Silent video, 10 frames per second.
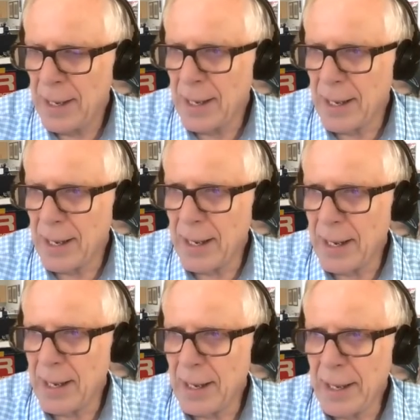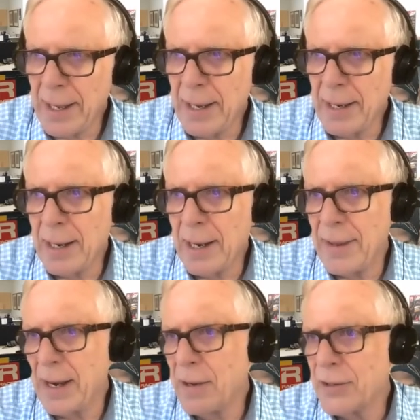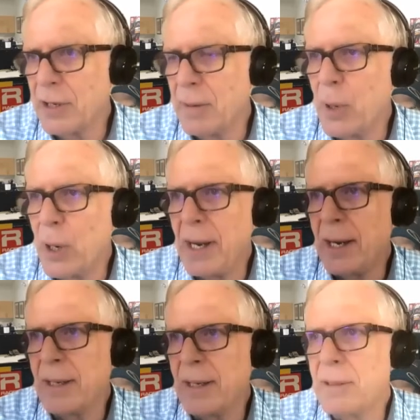And they also bring